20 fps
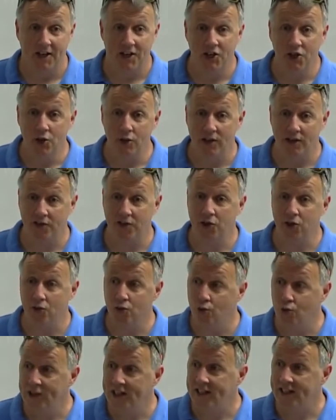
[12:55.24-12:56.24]
You, if you're
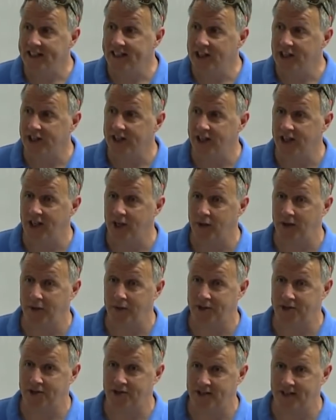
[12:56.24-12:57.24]
really good at knowing
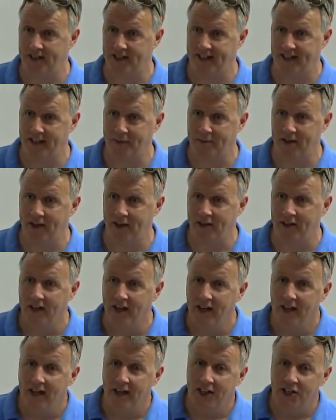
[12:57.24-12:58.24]
what you're talking about,
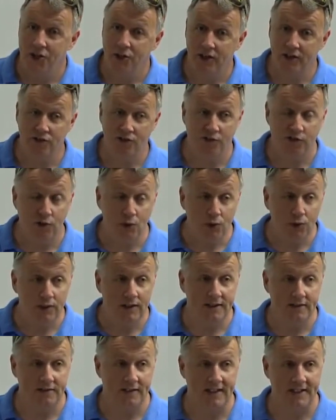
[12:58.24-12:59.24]
you can
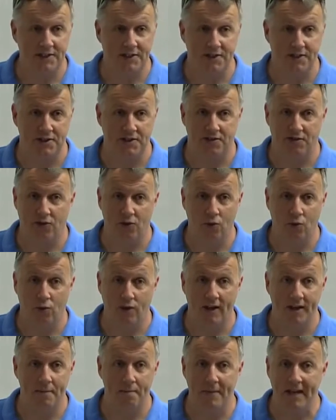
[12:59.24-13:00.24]
fool investors for
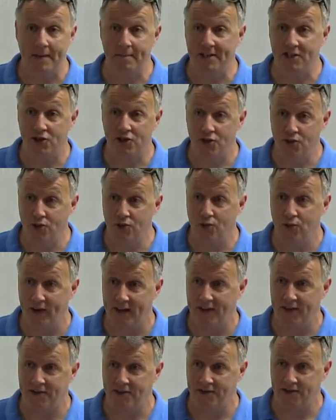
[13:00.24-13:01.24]
one, maybe two
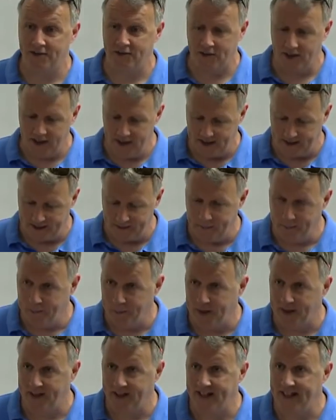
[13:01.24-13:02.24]
rounds of funding,
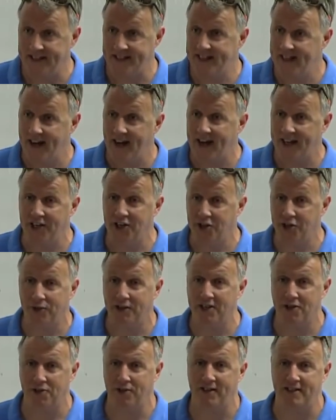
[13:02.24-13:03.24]
but it's not in
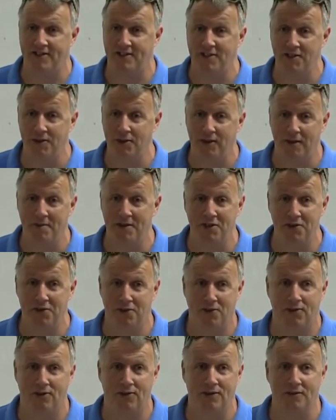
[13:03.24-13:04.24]
your interest to. I mean,
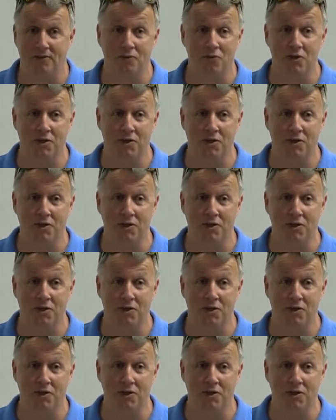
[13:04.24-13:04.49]
you're all